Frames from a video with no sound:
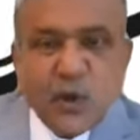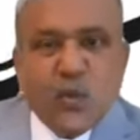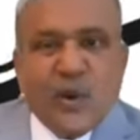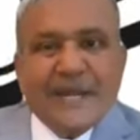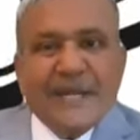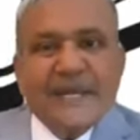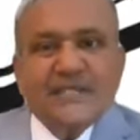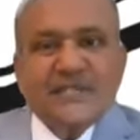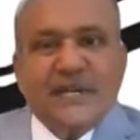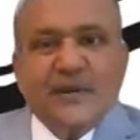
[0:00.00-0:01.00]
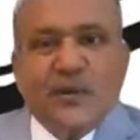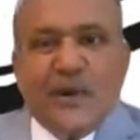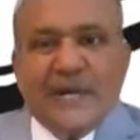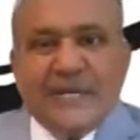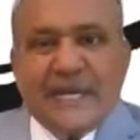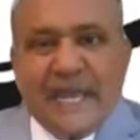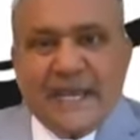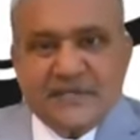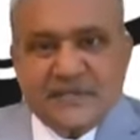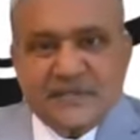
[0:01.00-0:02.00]
One nation, one
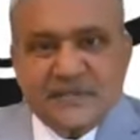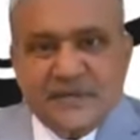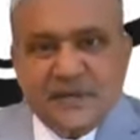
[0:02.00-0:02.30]
tax.